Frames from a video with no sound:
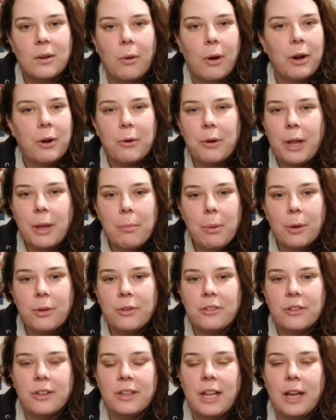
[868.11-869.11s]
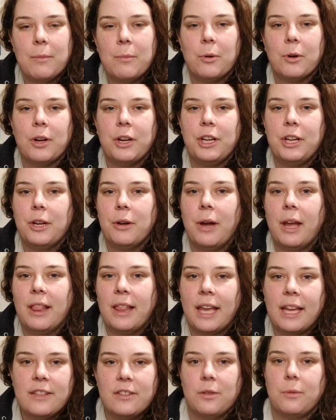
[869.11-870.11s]
Why don't I post on that more? You know, I
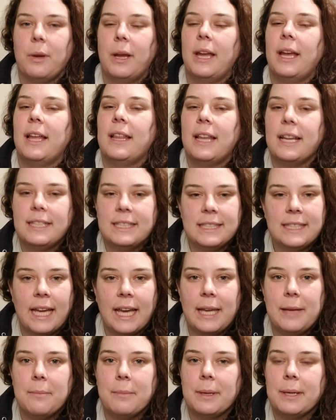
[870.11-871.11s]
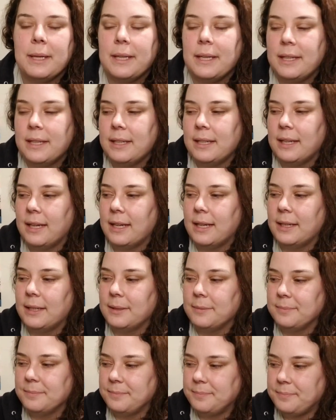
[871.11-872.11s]
like to write, I like to type.
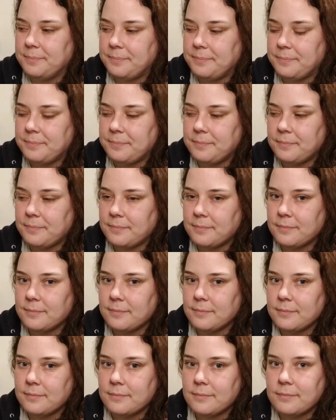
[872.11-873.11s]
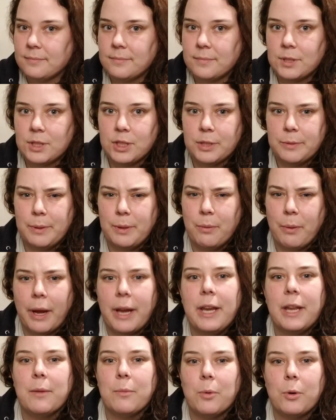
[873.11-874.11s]
Um should be
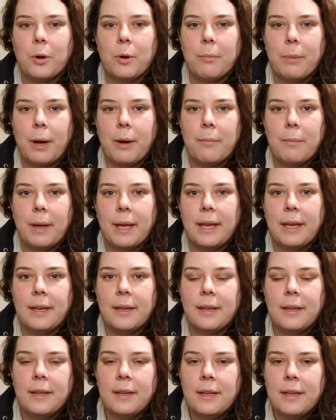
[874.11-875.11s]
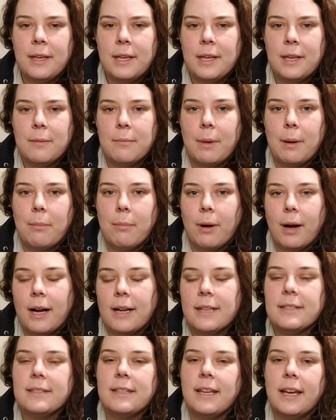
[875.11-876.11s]
writing more about my my
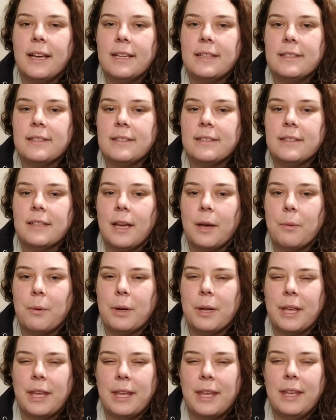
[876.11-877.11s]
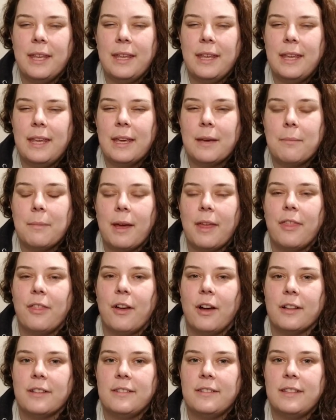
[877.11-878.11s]
process. I want to get my
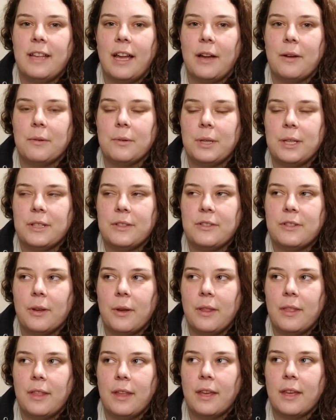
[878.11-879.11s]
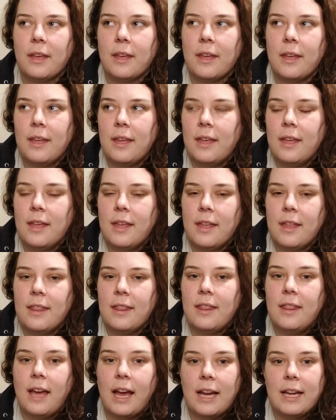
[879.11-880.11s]
thoughts down. And so I think
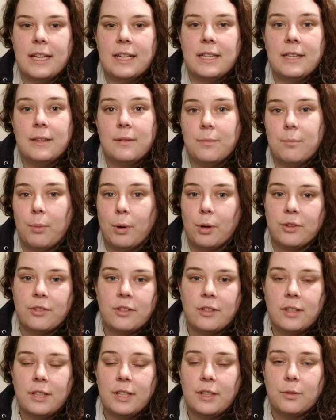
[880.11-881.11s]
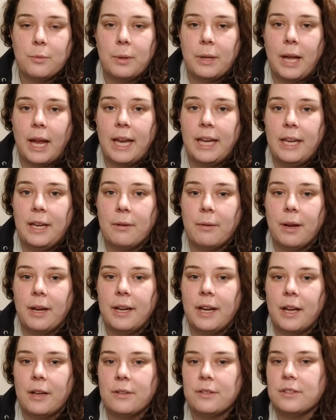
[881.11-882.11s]
that personally is what I need right
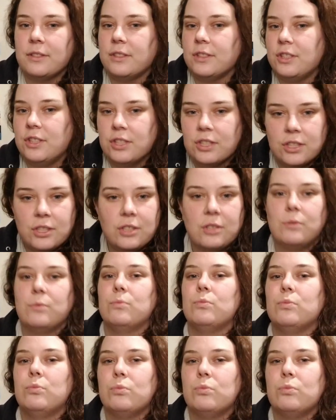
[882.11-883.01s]
now is to just